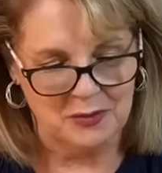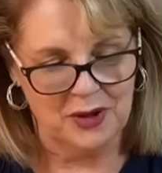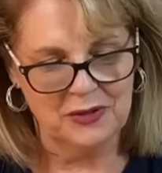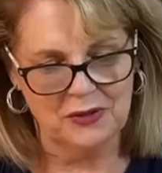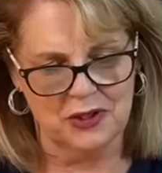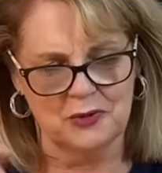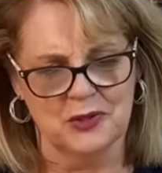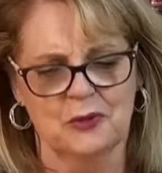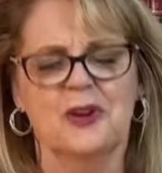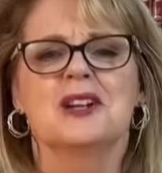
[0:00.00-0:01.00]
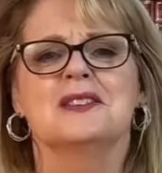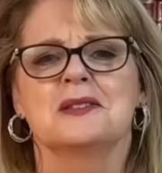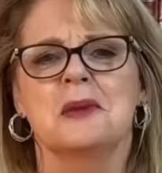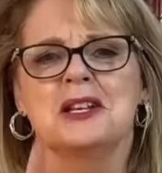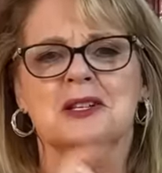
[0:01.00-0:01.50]
Well, I thought she was already
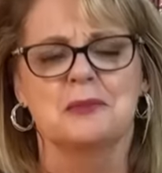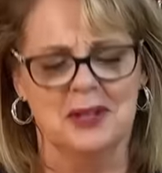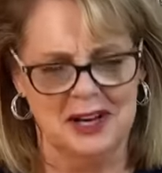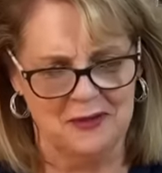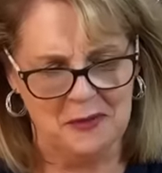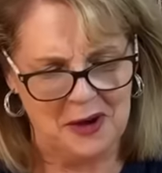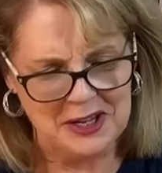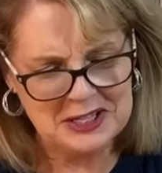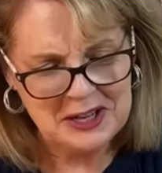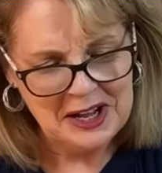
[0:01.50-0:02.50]
cemented, but never mind.